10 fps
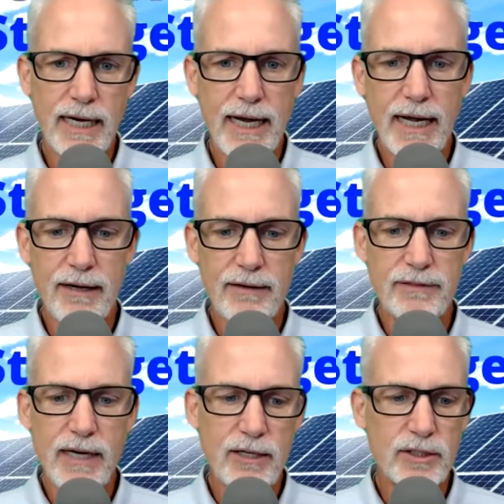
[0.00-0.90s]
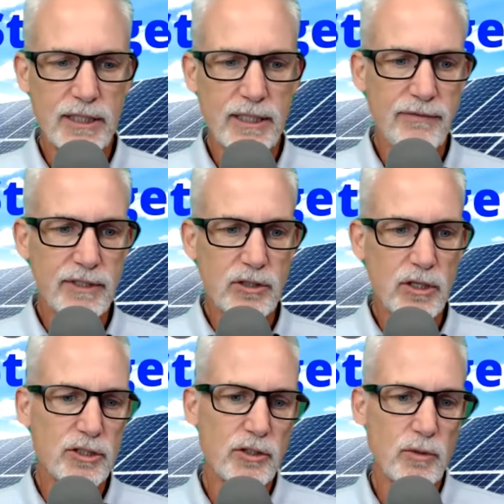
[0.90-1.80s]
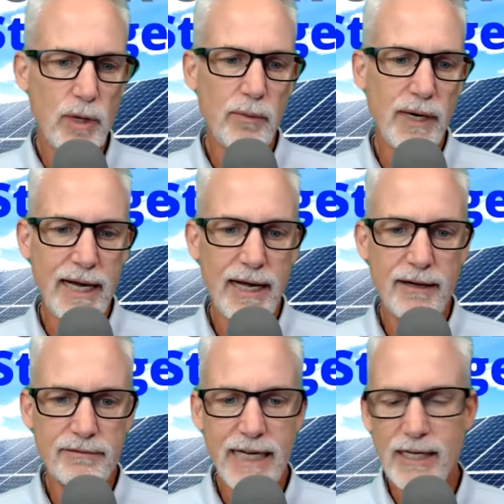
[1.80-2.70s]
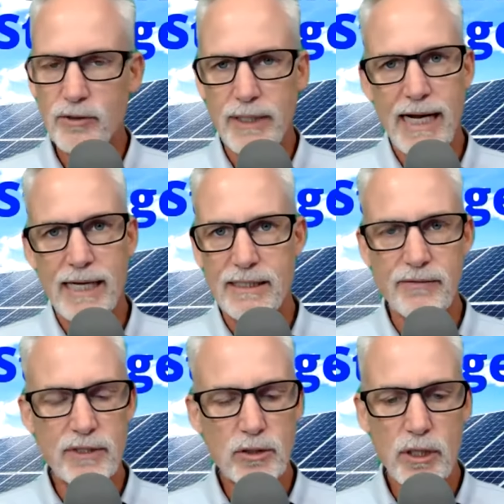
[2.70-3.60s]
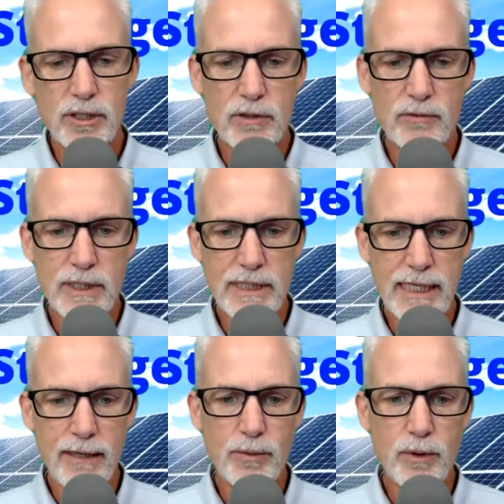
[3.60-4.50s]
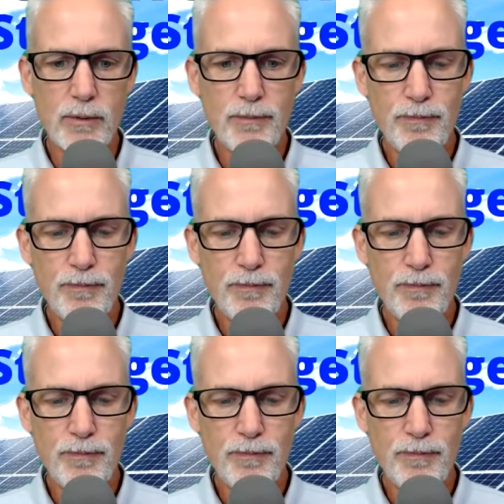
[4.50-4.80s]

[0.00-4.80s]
have hydrogen infrastructure the way we have natural gas infrastructure, for example.